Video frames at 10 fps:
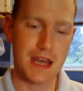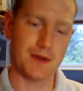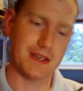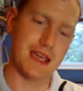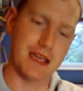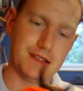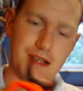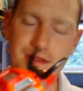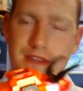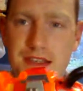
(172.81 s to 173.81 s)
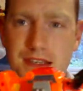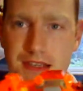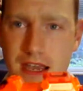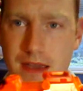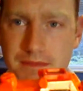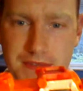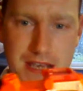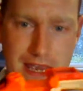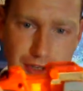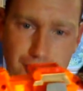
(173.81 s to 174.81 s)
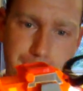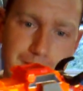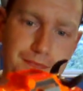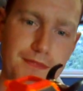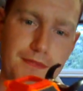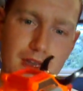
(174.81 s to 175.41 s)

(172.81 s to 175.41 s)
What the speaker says: Anyway, yeah, so this is Tantrum.